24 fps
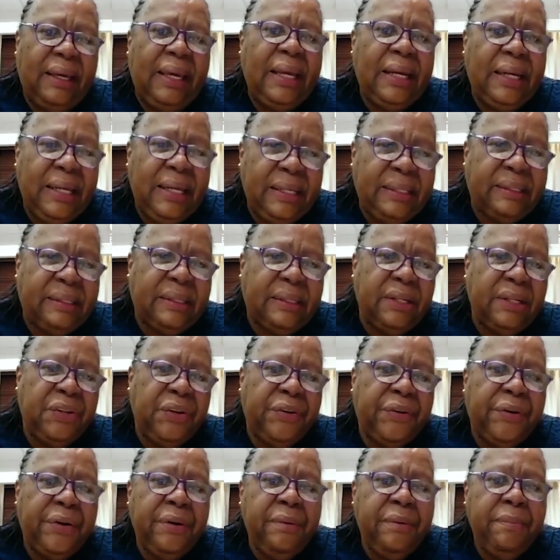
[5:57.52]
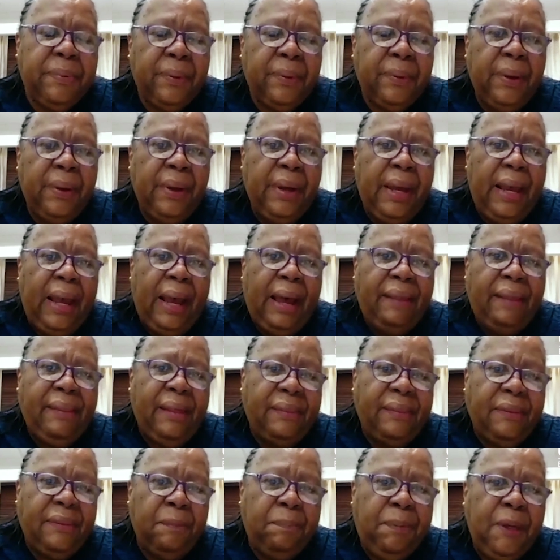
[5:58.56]
in Eastern Europe, and
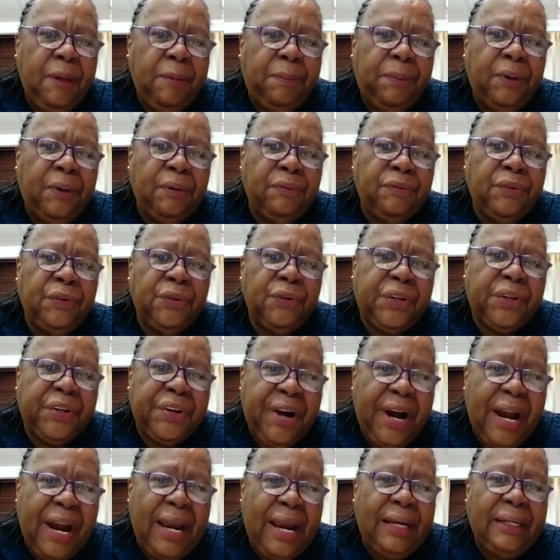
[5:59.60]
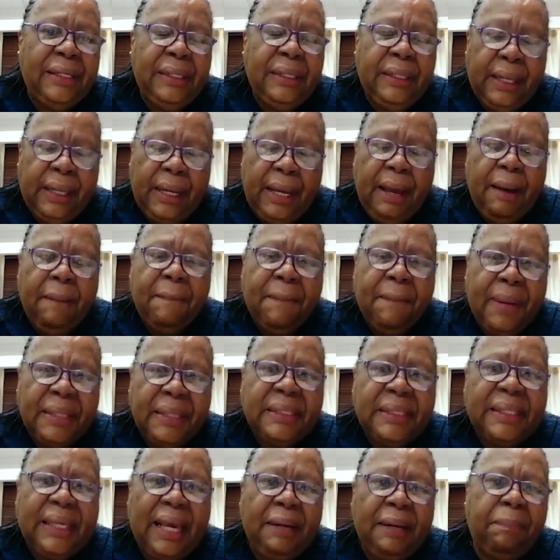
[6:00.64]
that the people of Ukraine
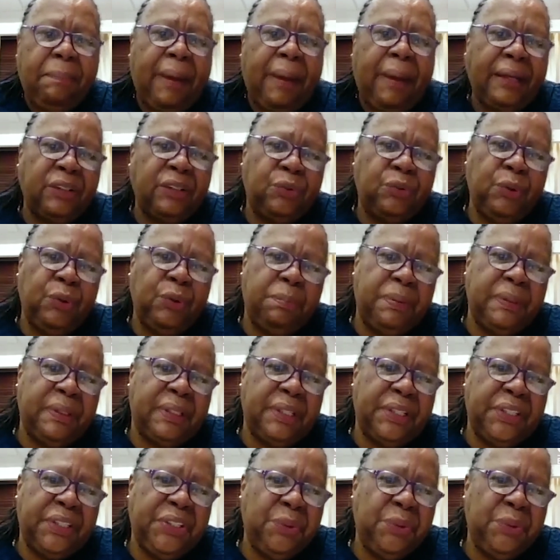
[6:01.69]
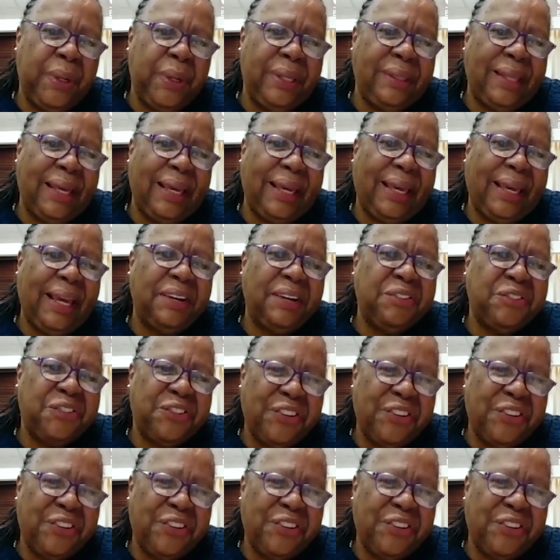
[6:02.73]
must get back to a position where they can